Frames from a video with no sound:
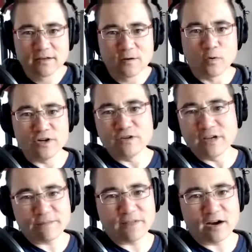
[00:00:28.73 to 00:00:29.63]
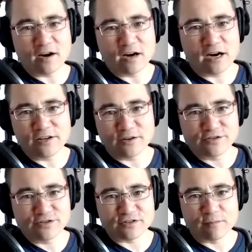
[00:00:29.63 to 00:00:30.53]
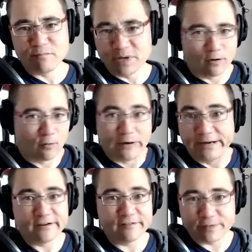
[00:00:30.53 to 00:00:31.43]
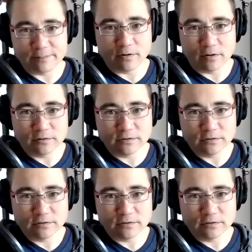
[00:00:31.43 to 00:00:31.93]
where you get there and there's just a big arena of people.